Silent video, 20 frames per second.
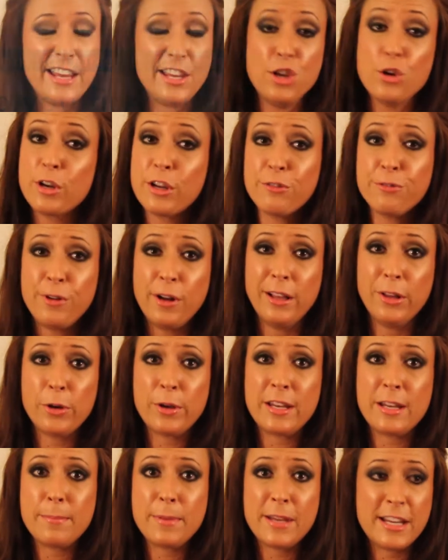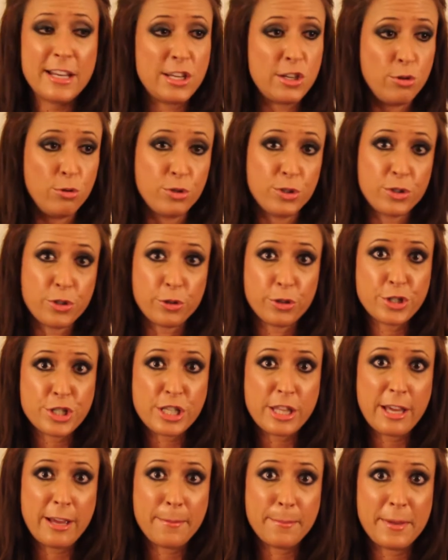you can follow anybody, you search
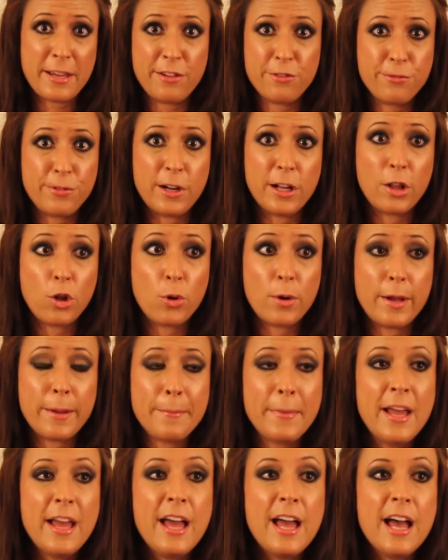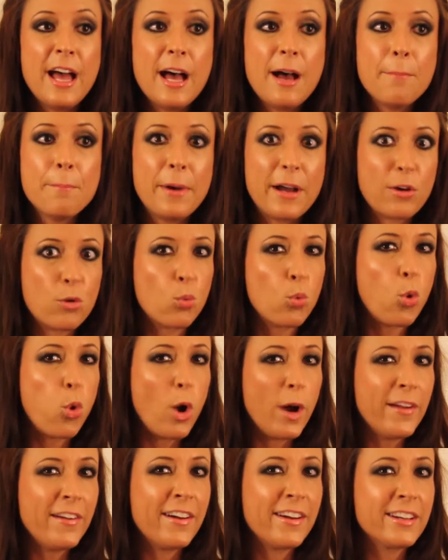them and follow them, but
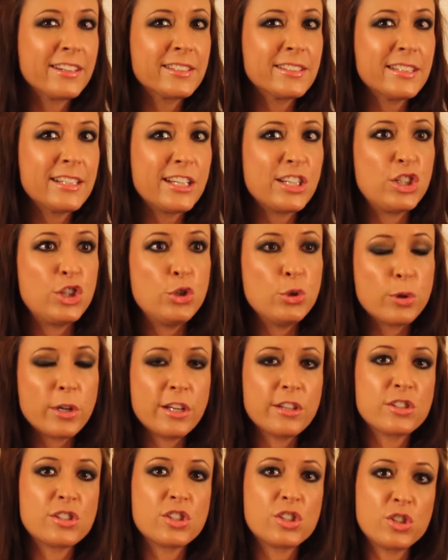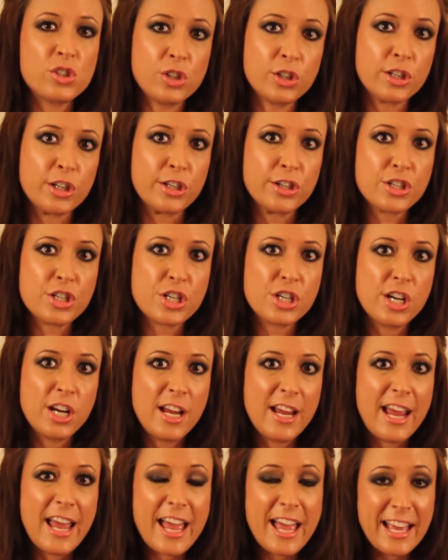quite honestly, you can search
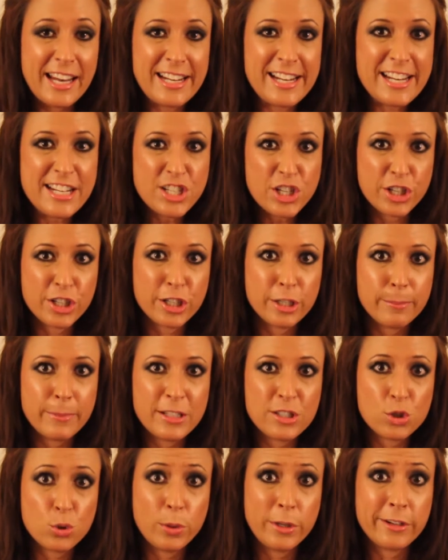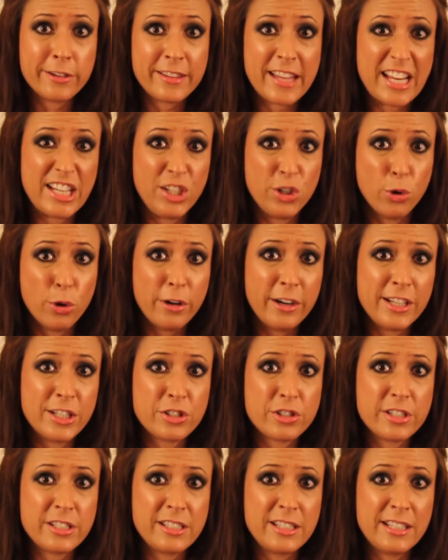any term in Twitter that you're
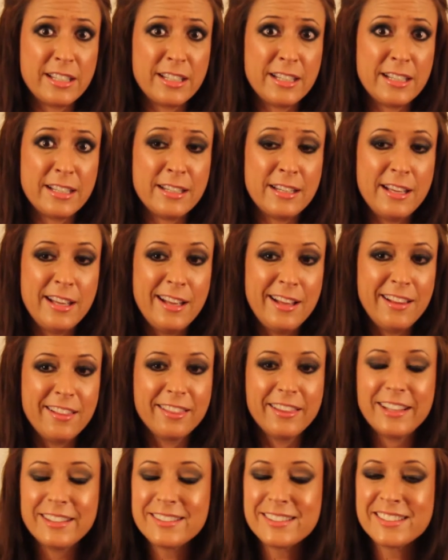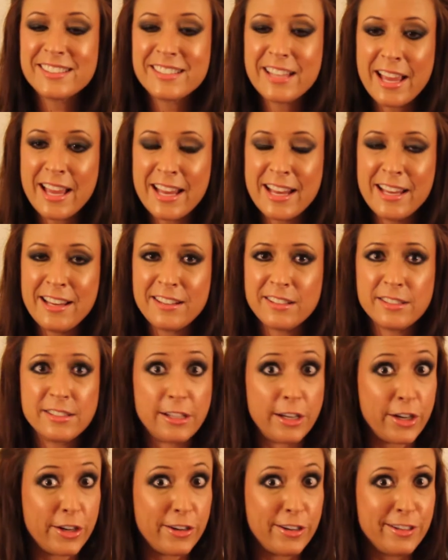interested in. Let's say,
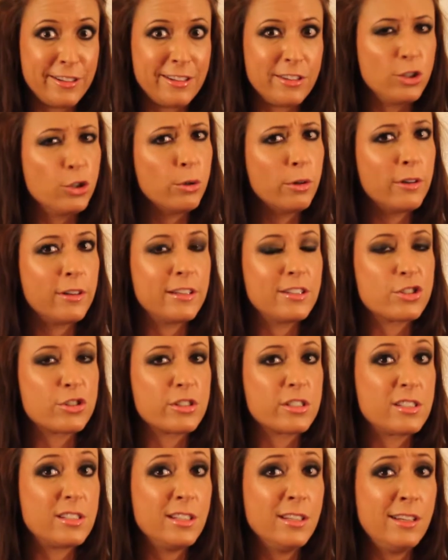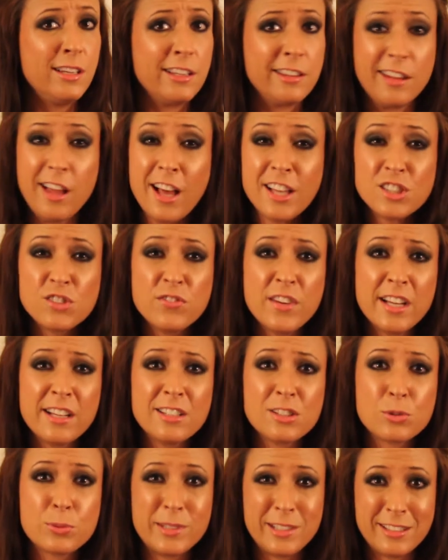Darren, you're interested in Las
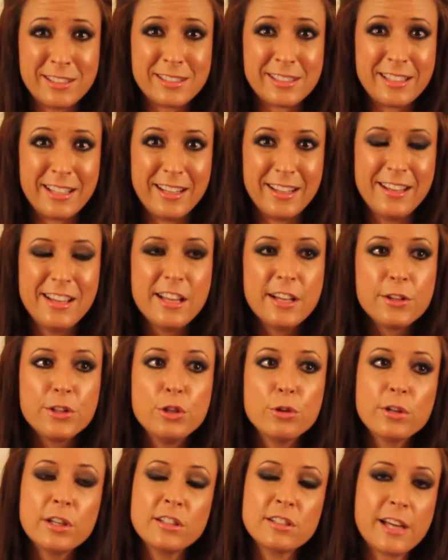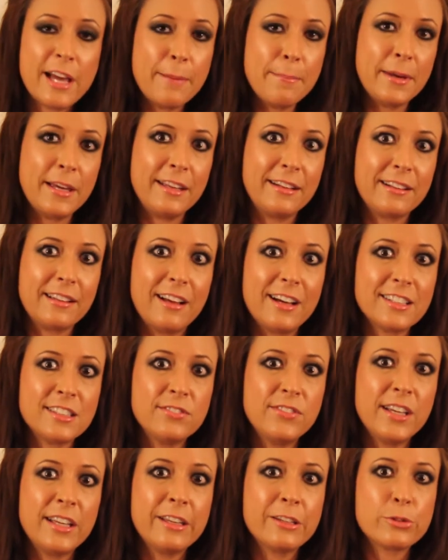Vegas real estate. You can type in
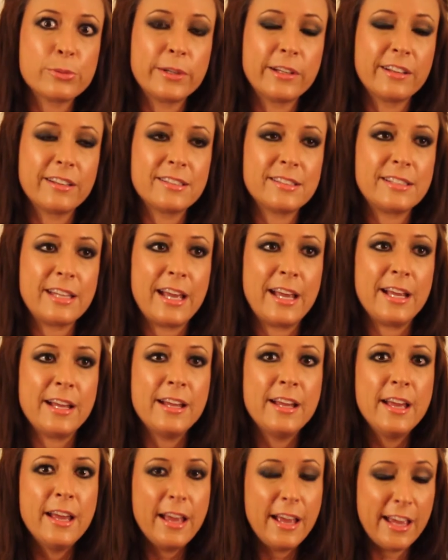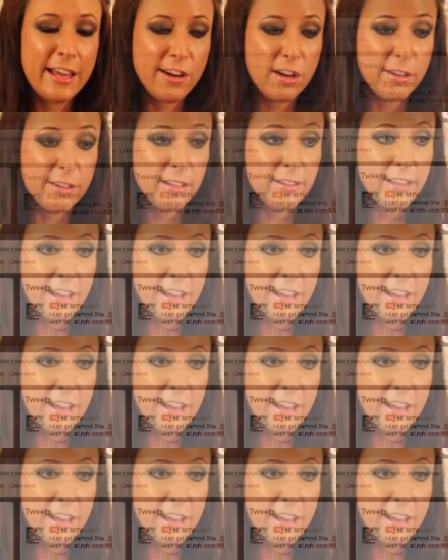Las Vegas real estate, and on the